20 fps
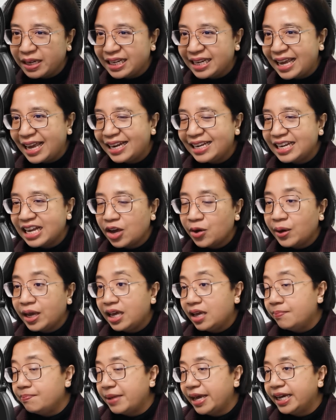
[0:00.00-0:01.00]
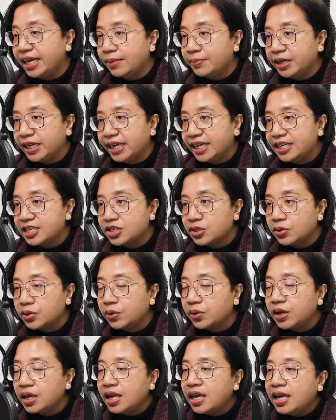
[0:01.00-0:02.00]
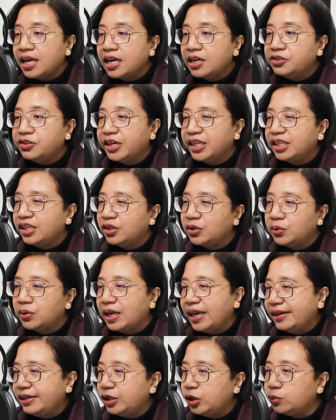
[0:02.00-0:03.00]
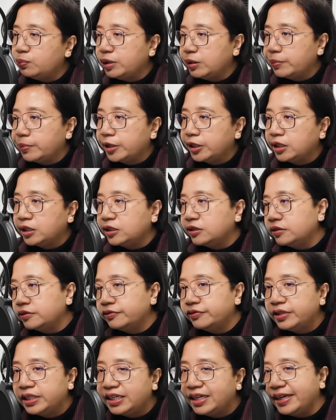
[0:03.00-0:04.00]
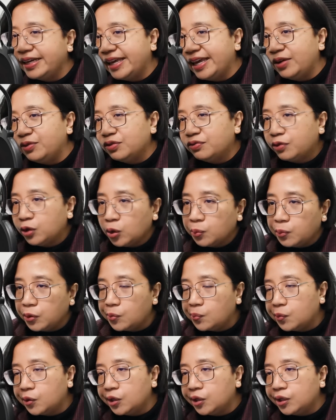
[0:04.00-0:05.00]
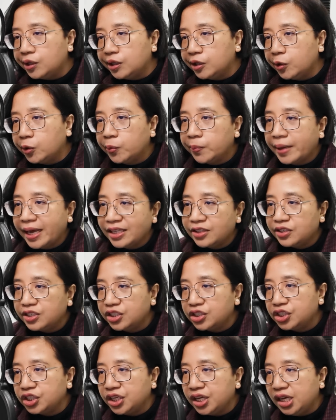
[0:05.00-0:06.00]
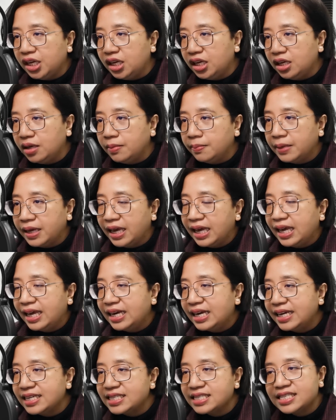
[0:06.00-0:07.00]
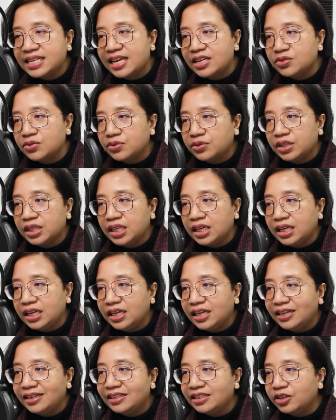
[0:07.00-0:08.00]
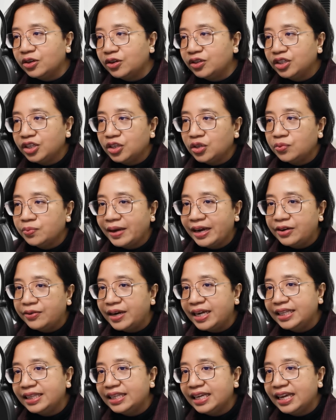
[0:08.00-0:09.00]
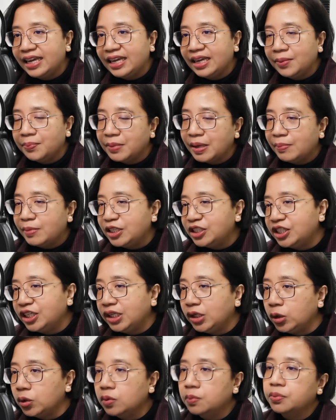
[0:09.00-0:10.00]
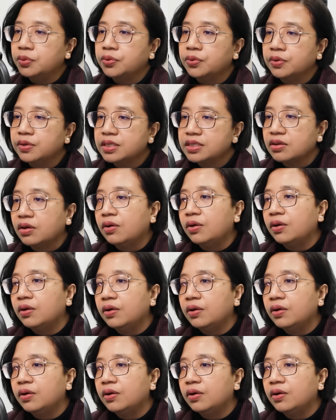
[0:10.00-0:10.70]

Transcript: But then now I am back up again. So attracted to like new people, flirt again with new people, go back to the gym and exercise routine, continue my writing, publishing new books,